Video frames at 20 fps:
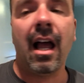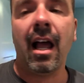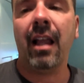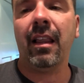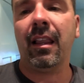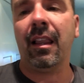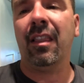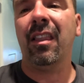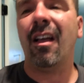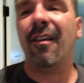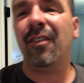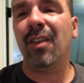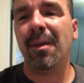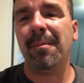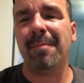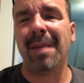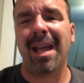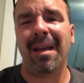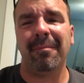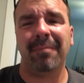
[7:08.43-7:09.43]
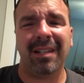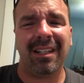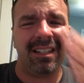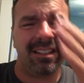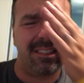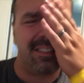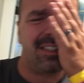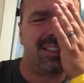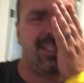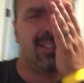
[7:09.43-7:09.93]
I love you, Matt, but
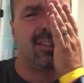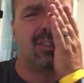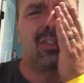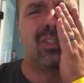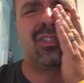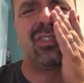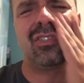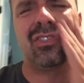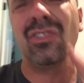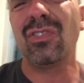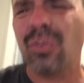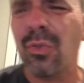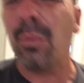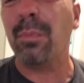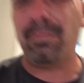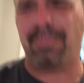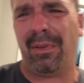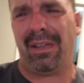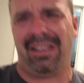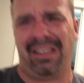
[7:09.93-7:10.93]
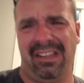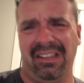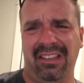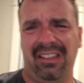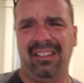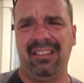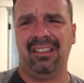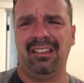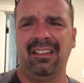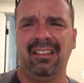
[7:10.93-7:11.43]
it's so
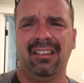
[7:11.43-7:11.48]
stupid.